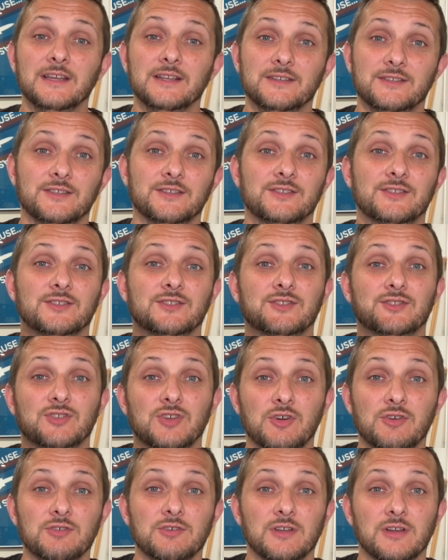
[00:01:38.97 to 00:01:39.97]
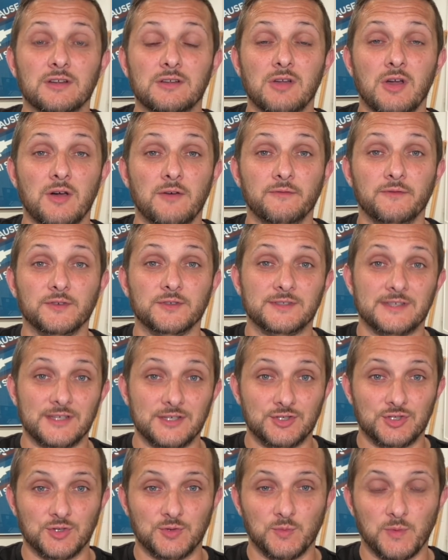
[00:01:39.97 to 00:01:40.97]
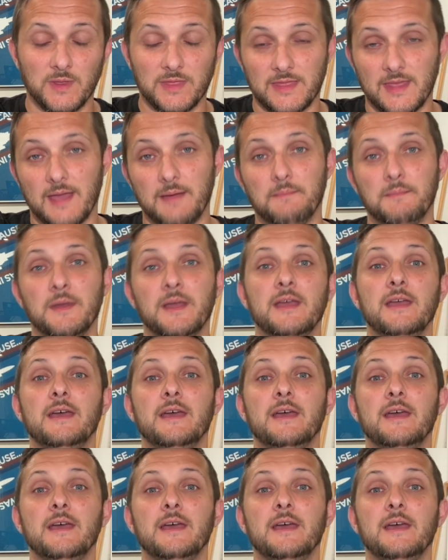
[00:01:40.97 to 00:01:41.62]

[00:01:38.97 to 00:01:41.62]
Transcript: to start a conversation with them.